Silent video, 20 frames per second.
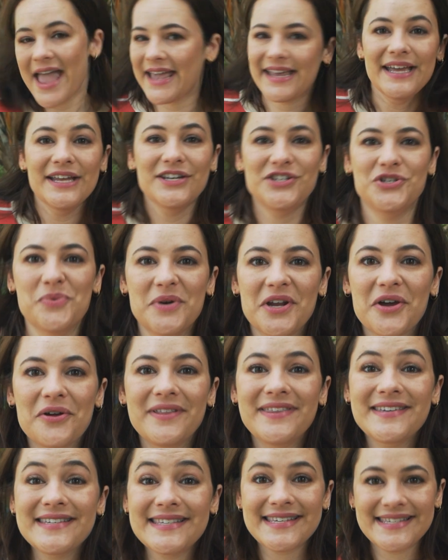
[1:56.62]
Hey, do you wanna go to
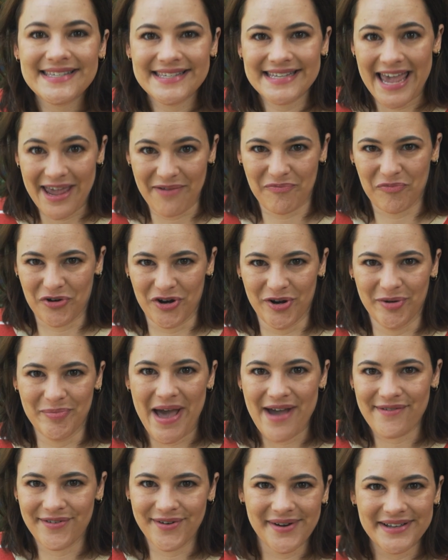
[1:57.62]
this escape room
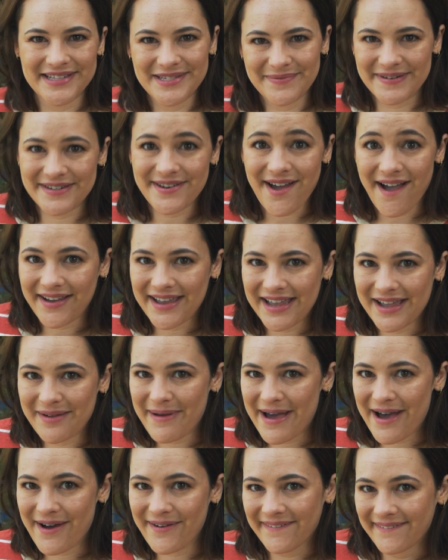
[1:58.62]
everyone's been talking
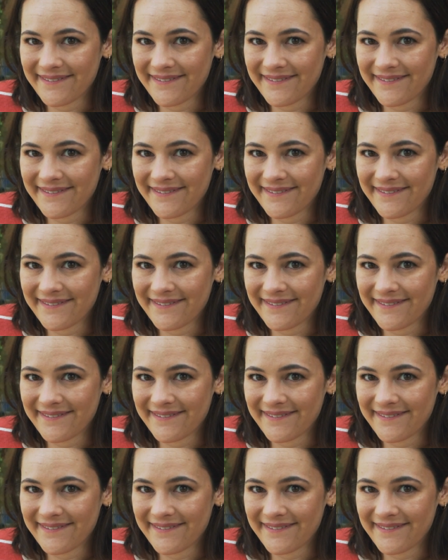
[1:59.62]
about?